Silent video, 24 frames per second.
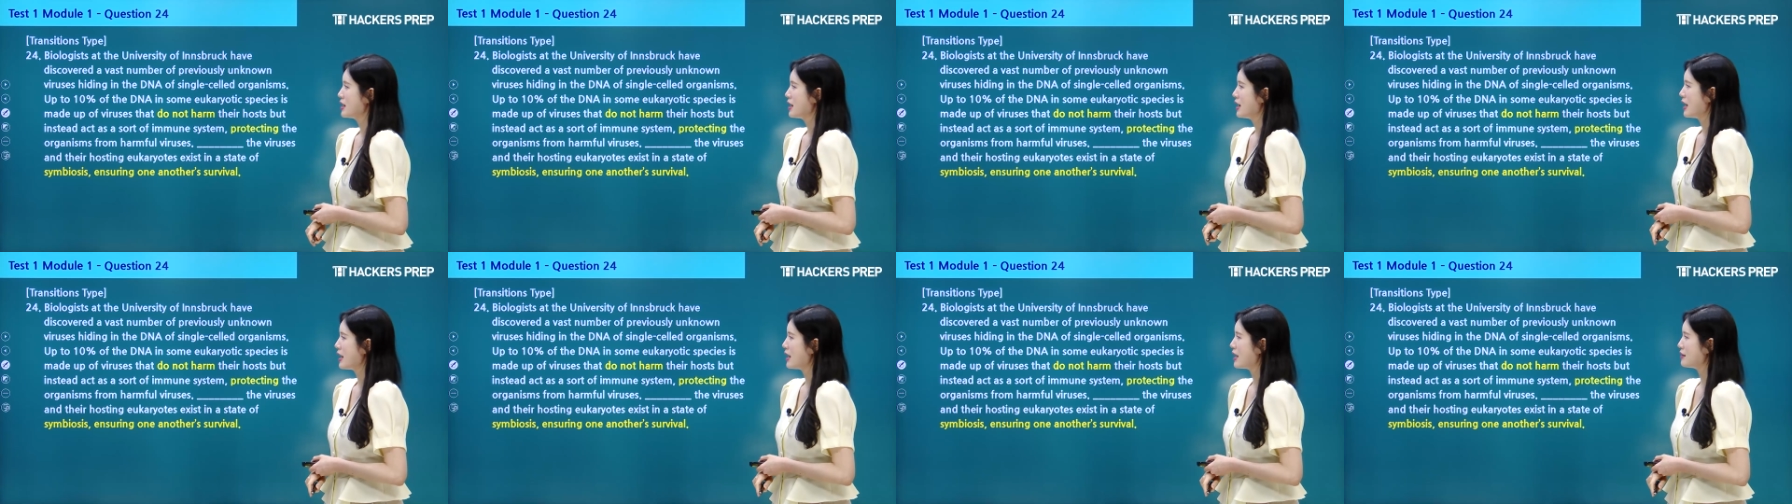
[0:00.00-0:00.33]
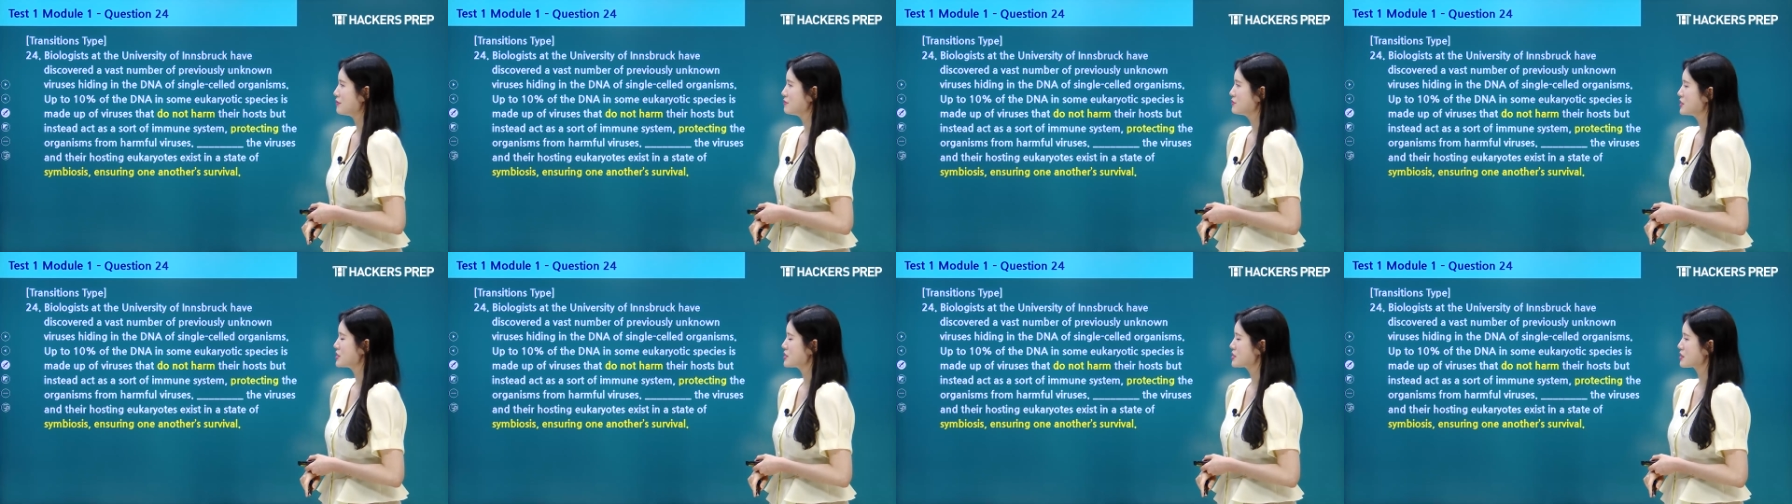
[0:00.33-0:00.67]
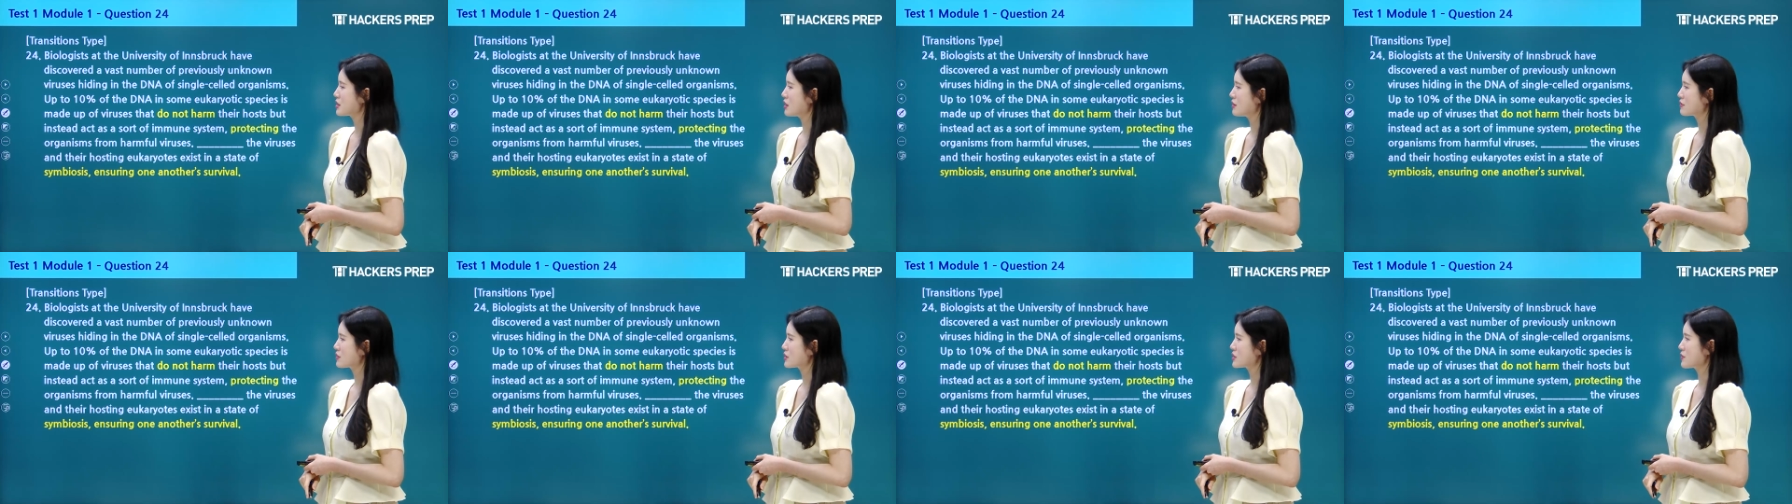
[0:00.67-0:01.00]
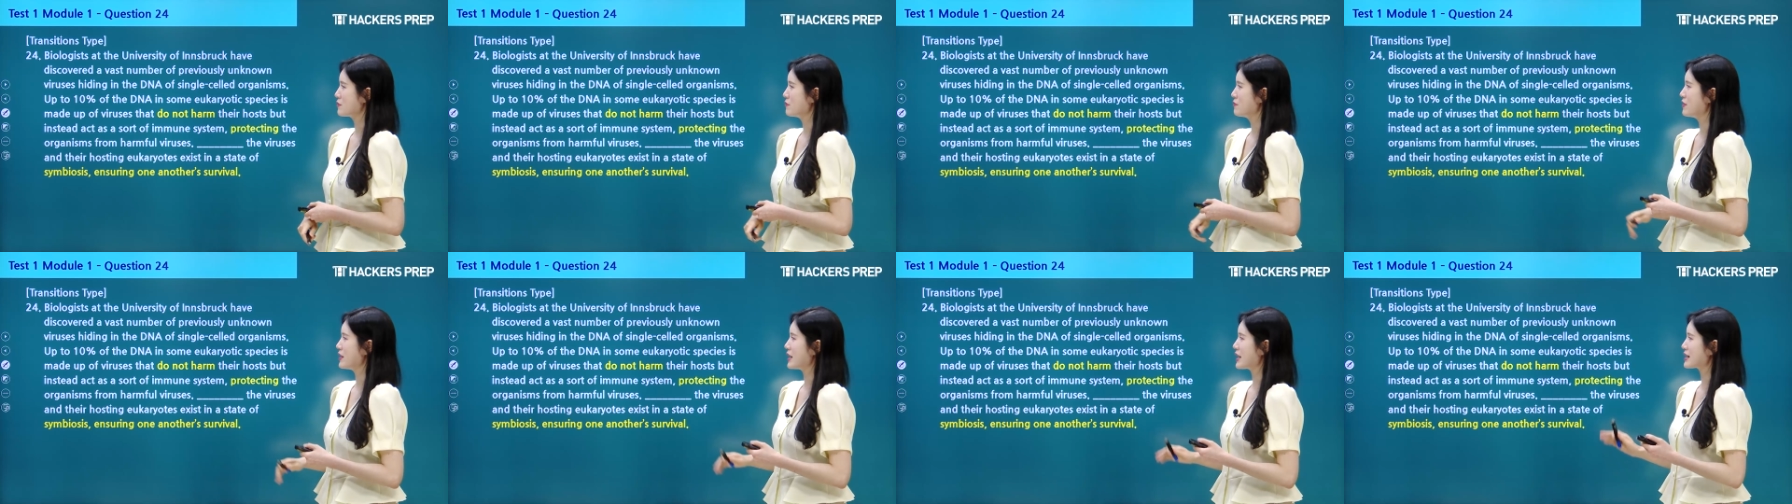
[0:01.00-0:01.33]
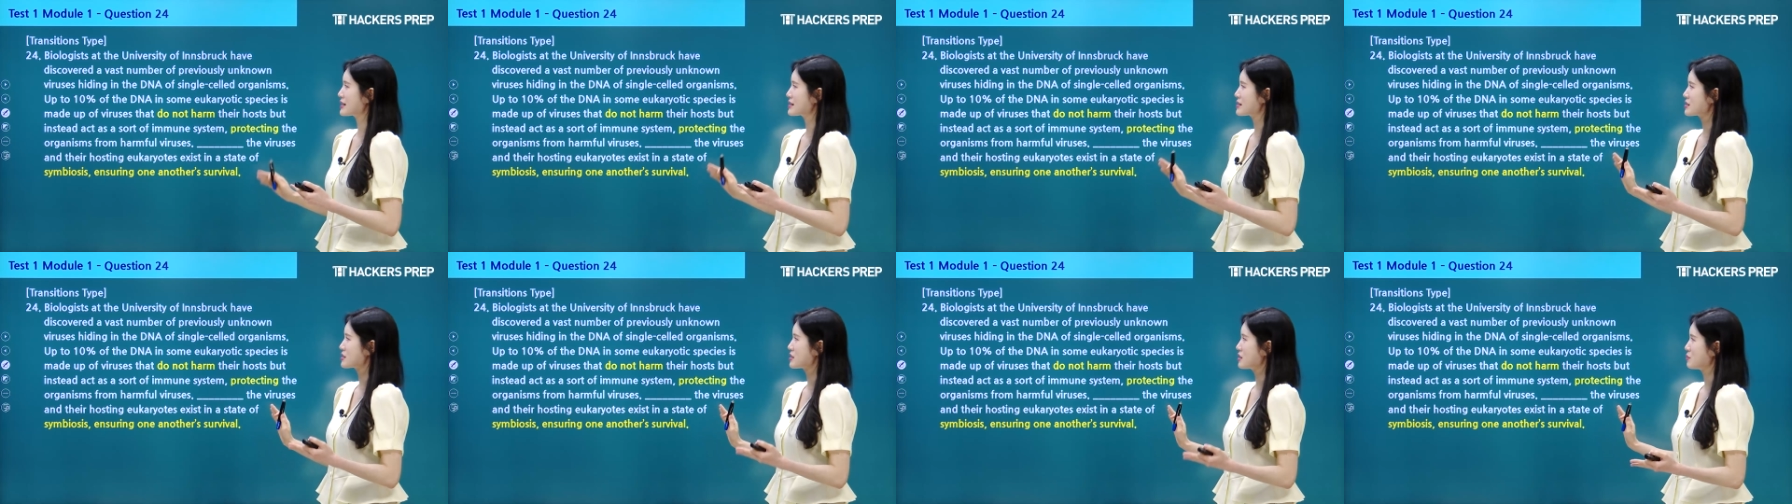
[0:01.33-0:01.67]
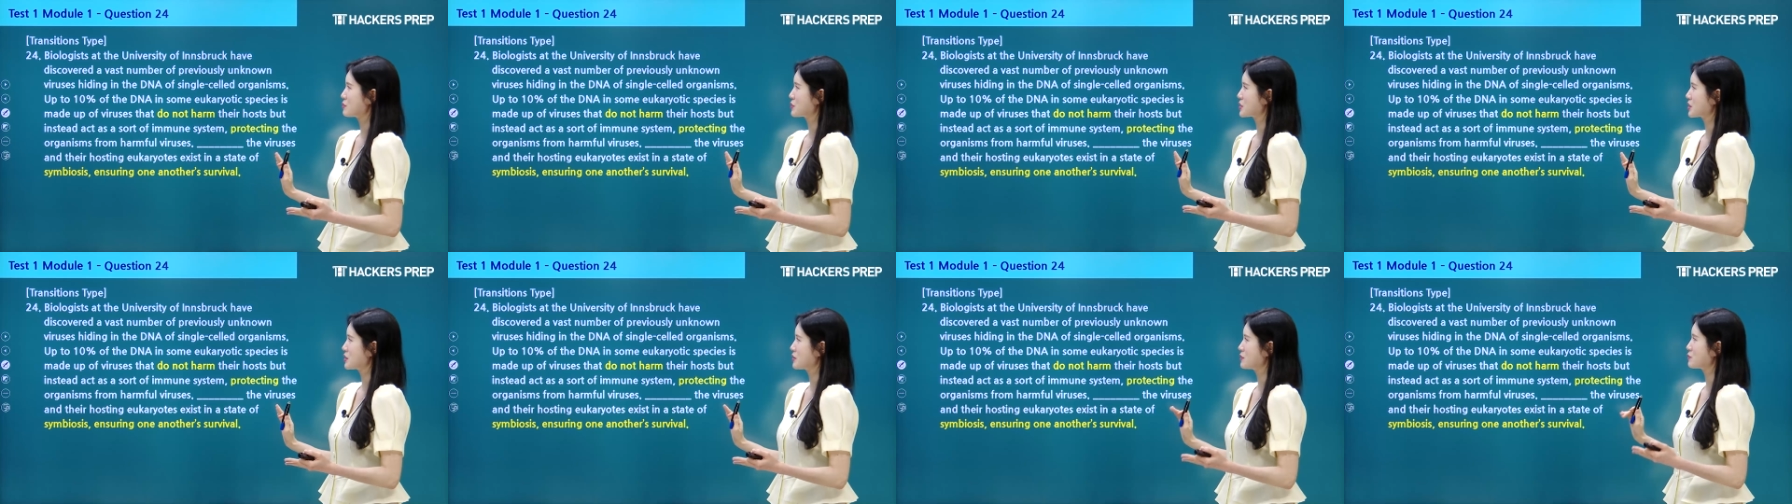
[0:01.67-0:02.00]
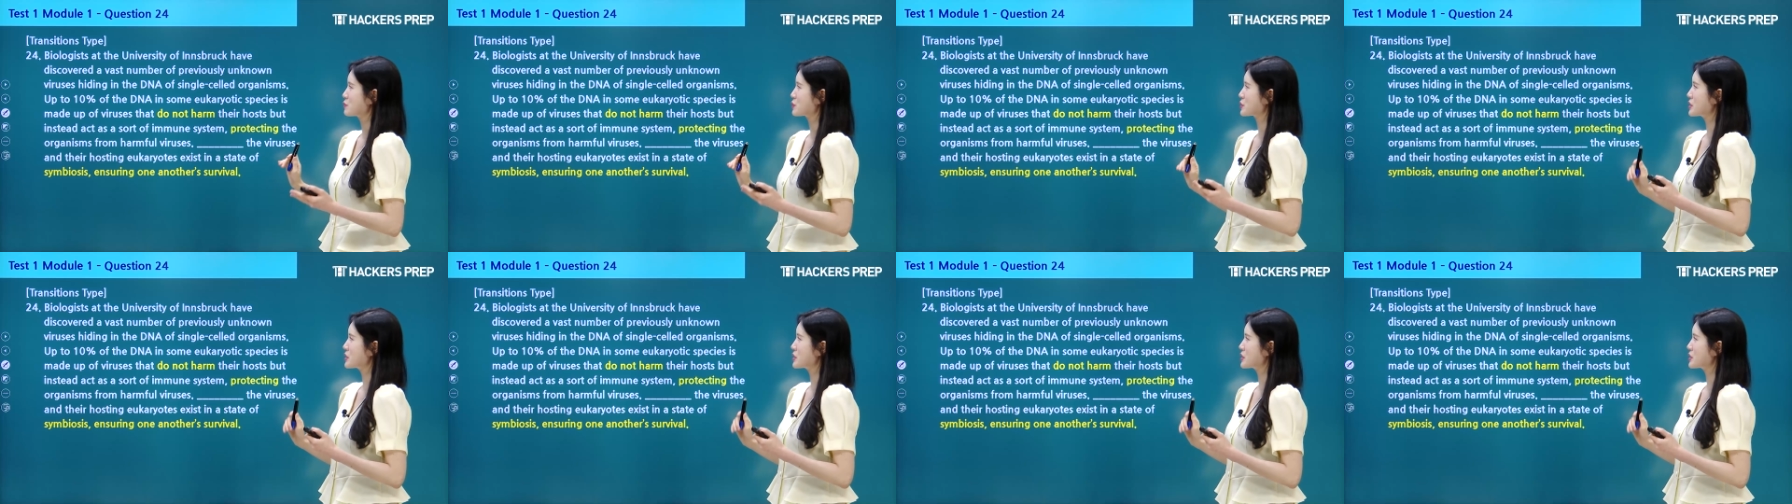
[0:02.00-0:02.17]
have discovered a vast number of